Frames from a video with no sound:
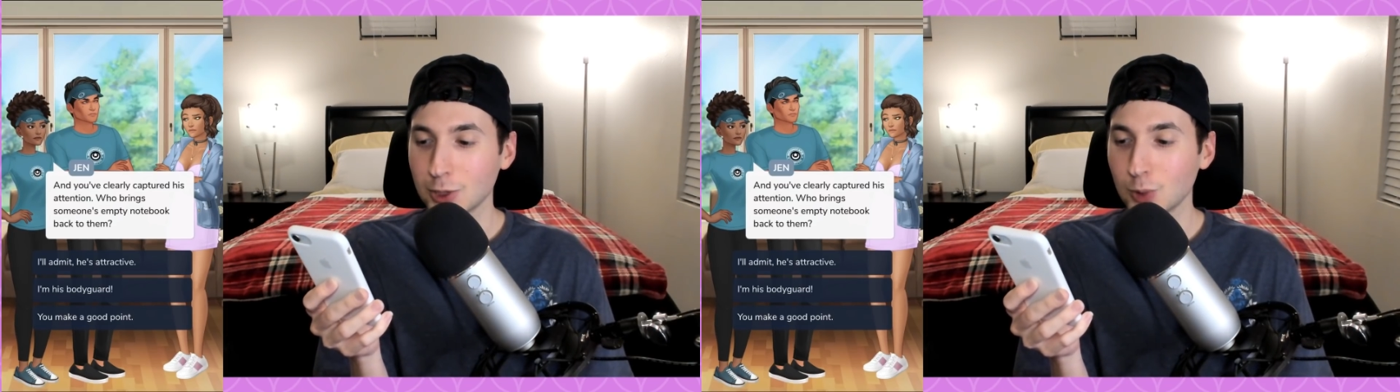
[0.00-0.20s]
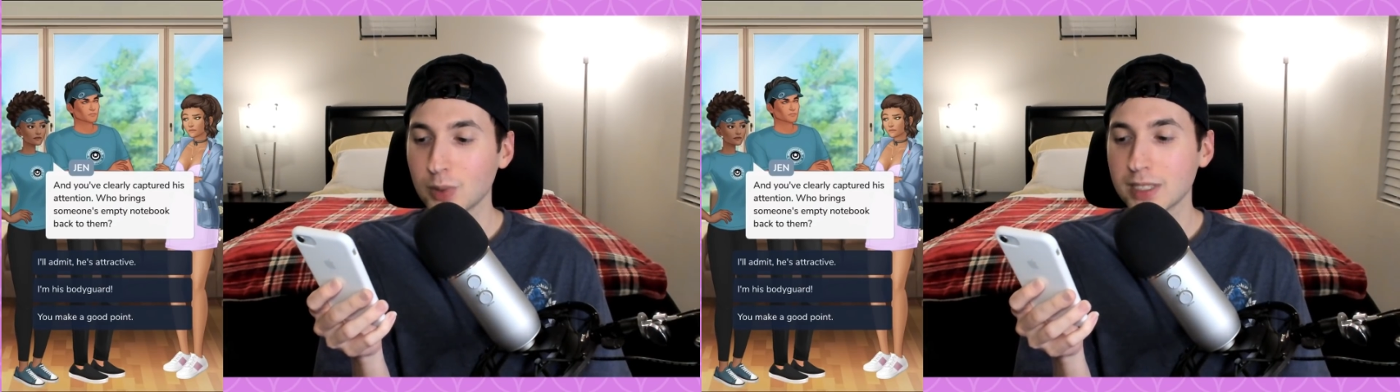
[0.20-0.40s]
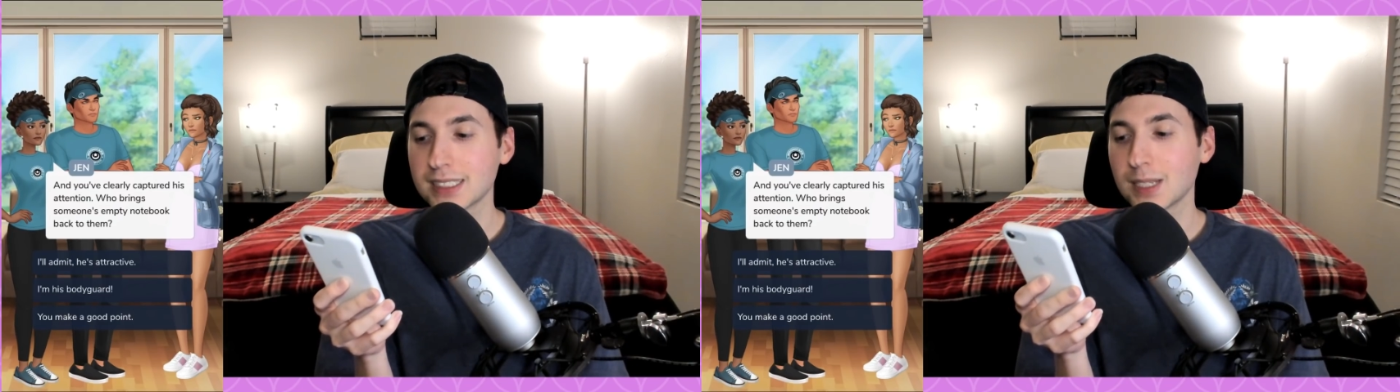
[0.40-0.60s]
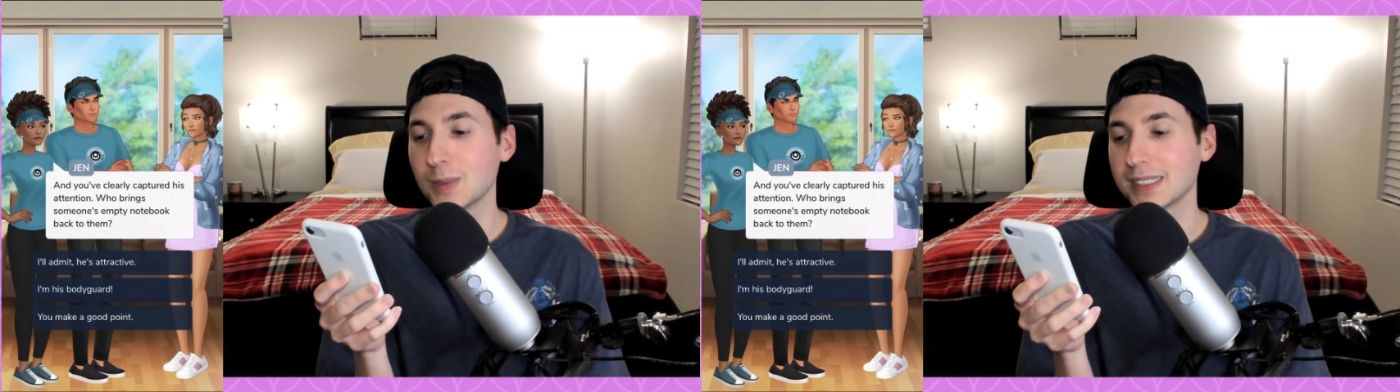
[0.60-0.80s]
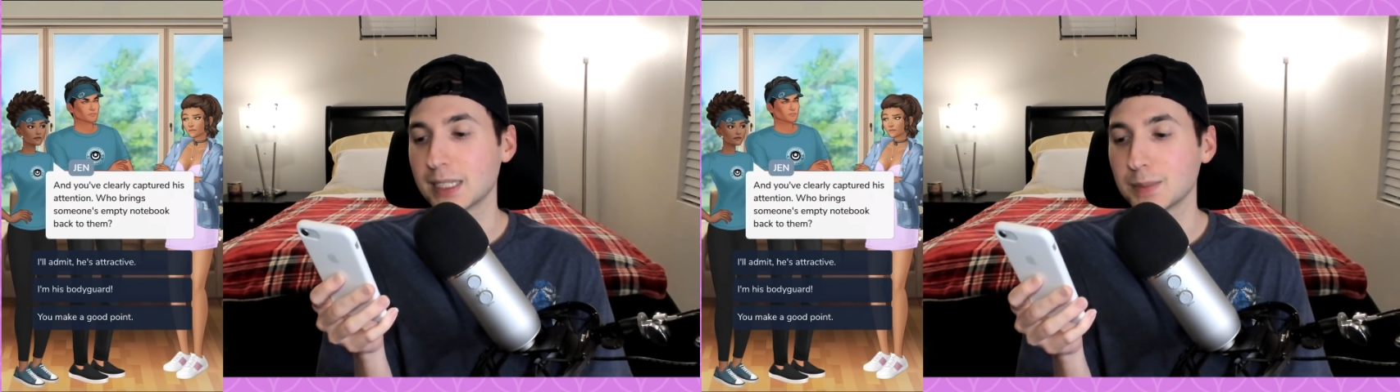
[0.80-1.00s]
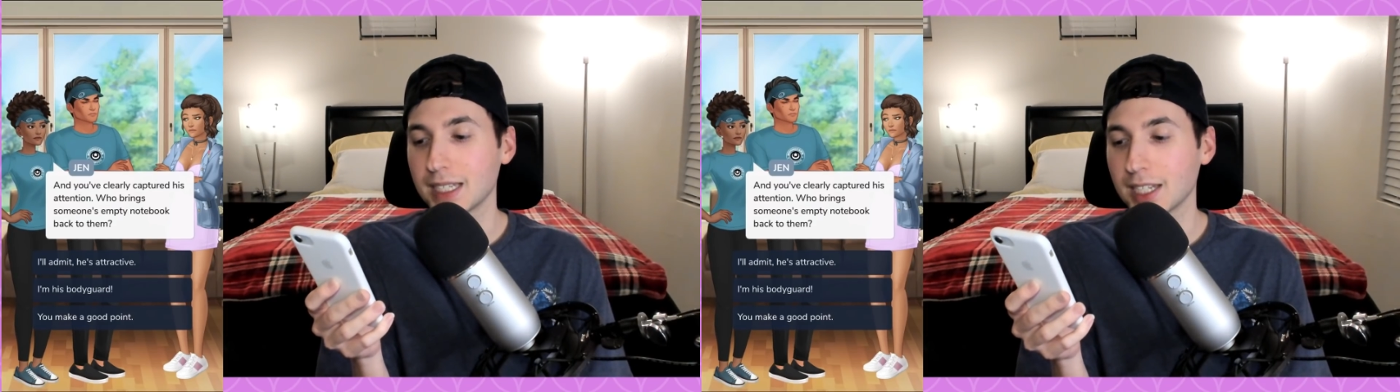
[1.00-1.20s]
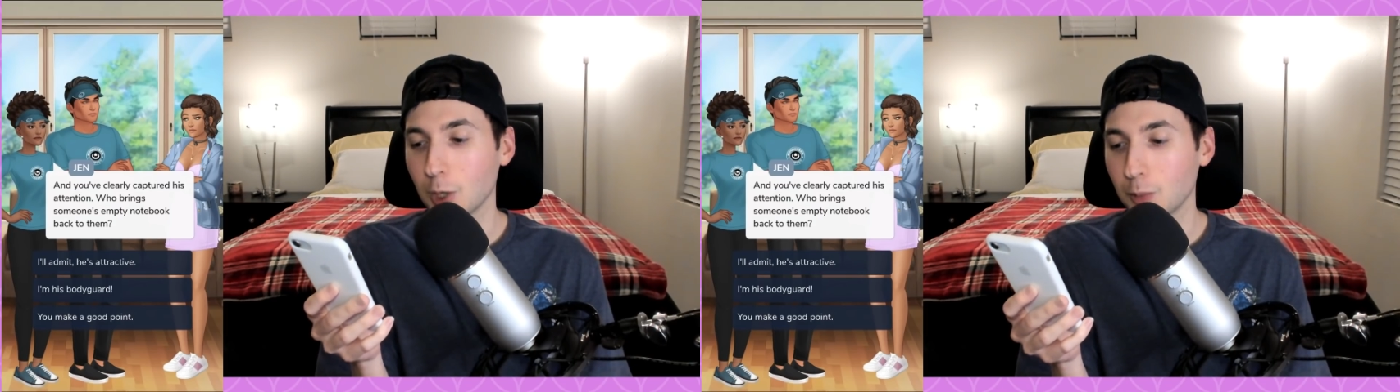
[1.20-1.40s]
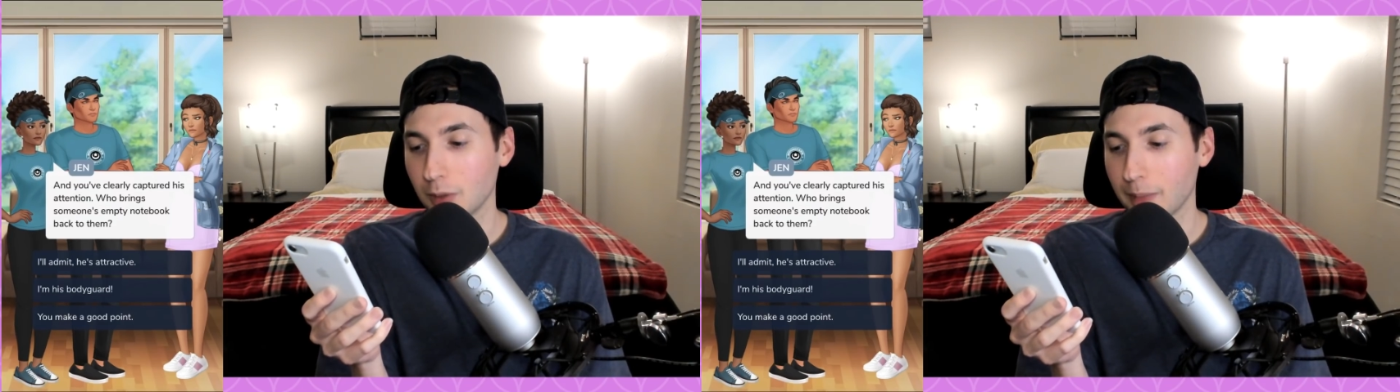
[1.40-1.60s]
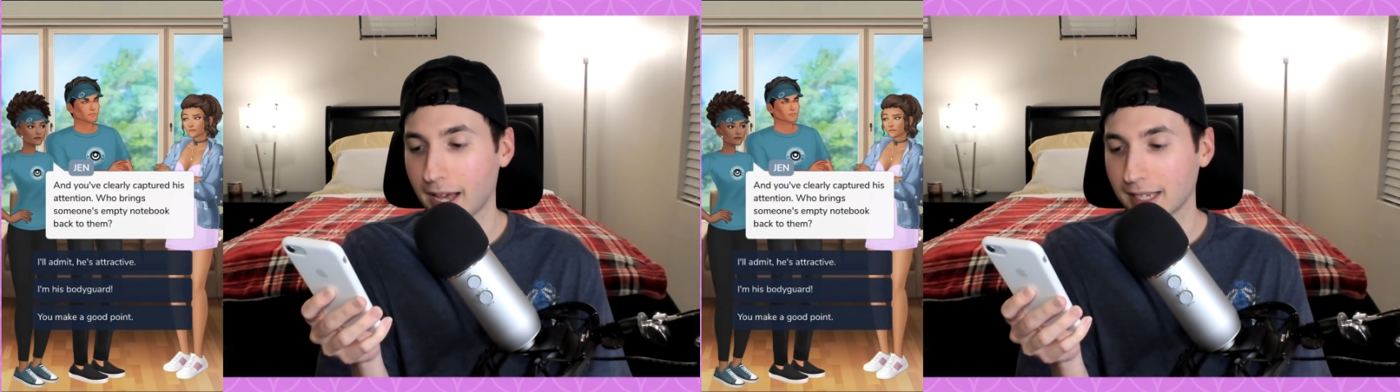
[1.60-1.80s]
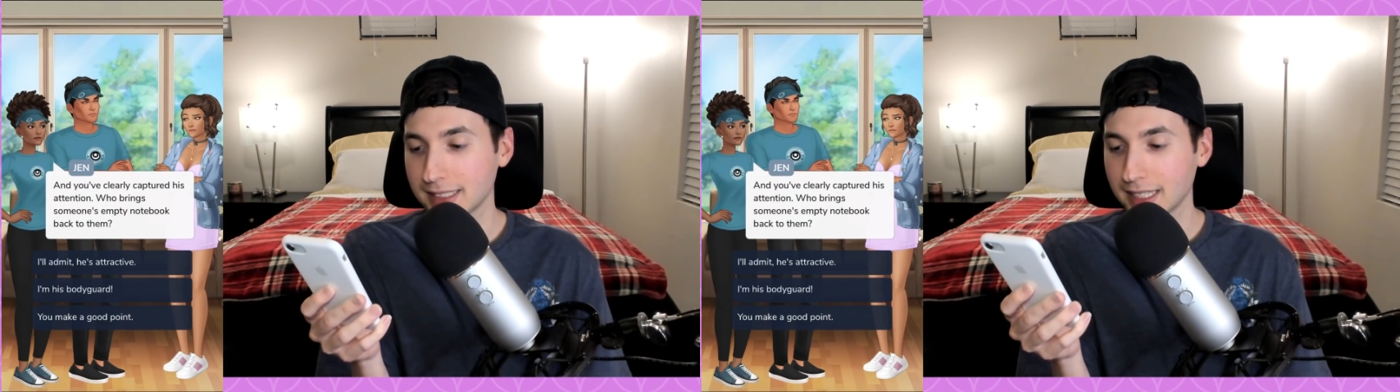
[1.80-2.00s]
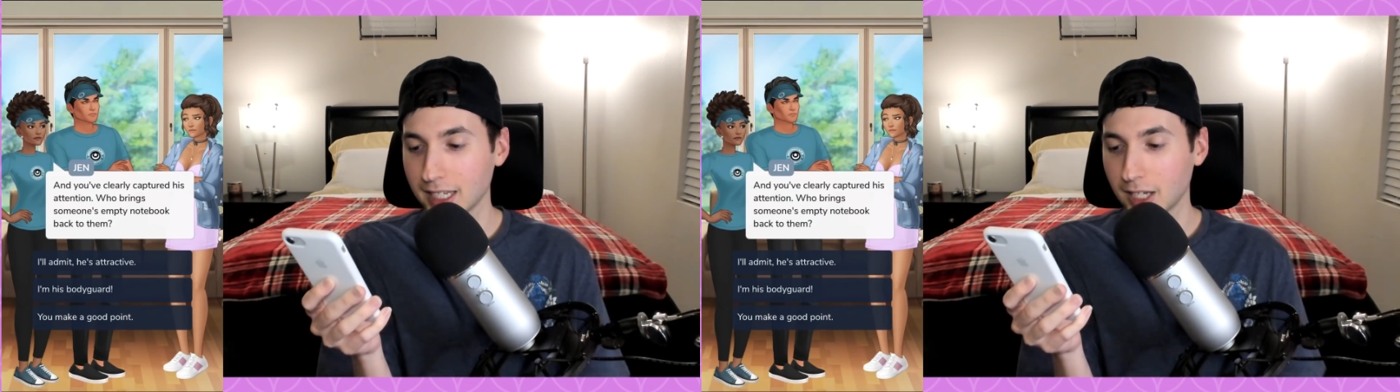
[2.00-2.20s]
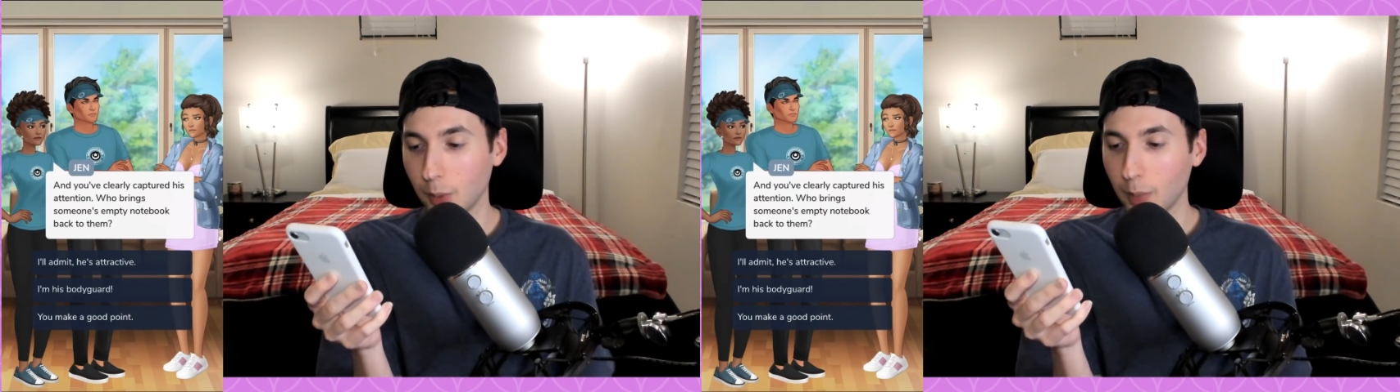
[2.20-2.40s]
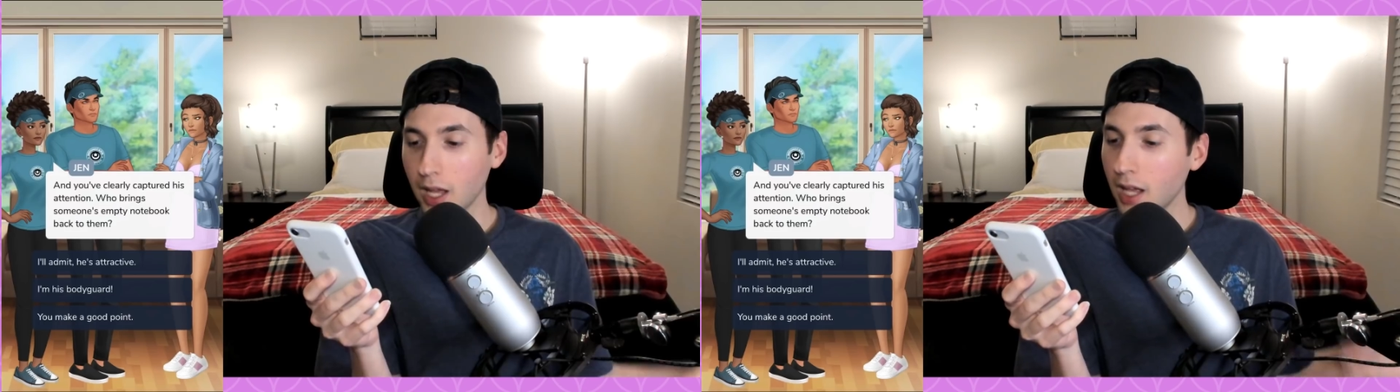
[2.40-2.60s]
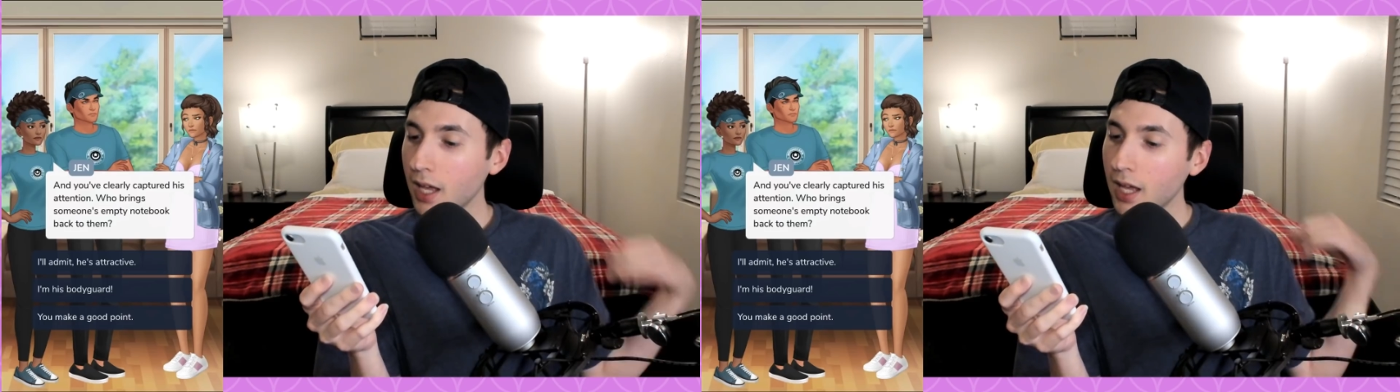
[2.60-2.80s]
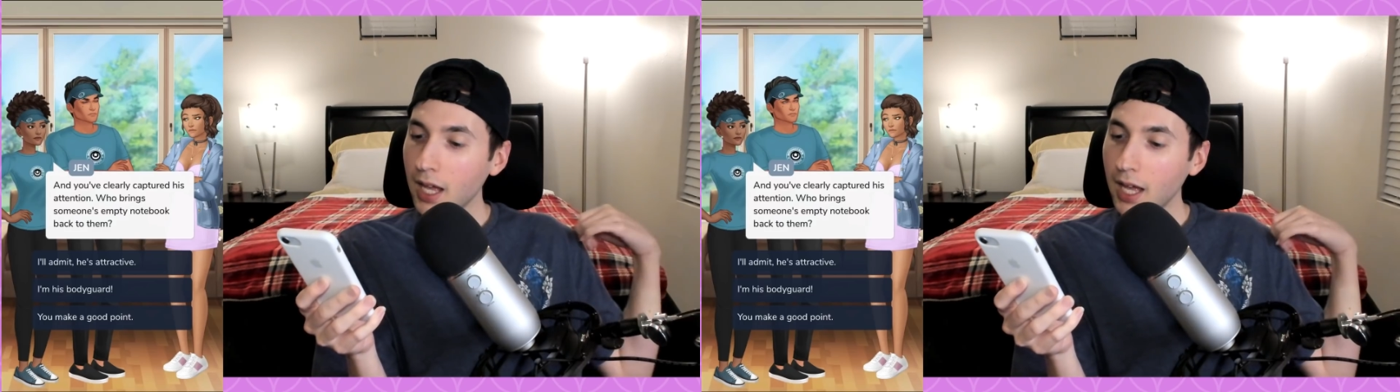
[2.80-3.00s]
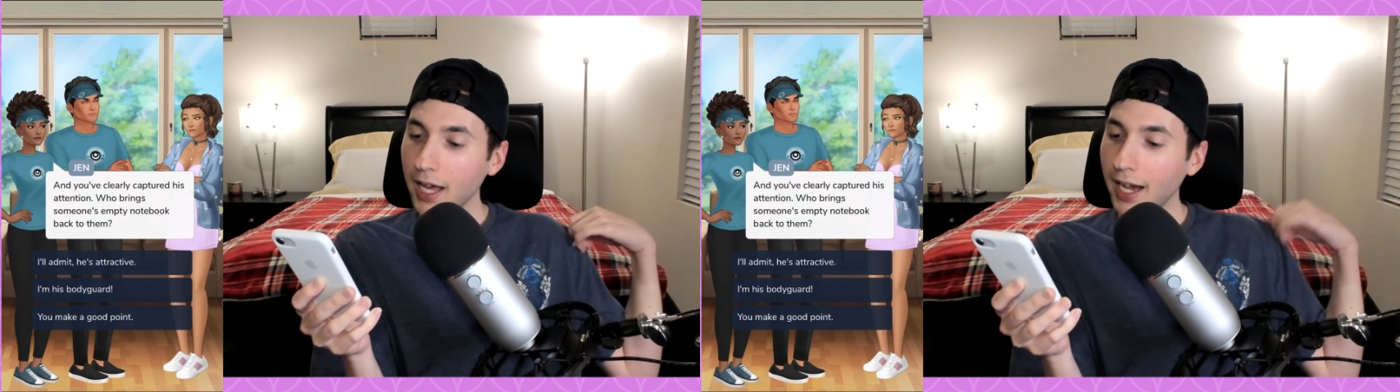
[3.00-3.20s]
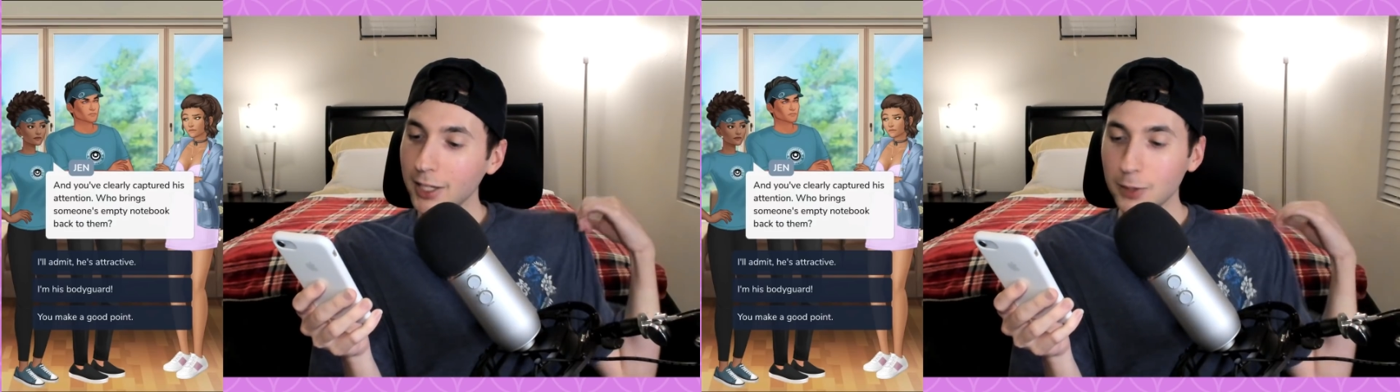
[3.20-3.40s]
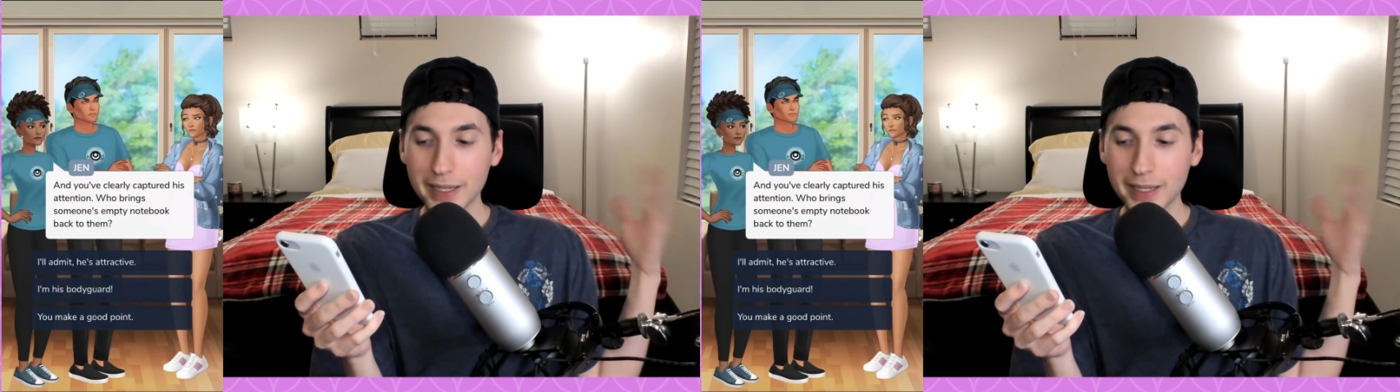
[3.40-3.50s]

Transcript: Who brings someone's empty notebook back to him? You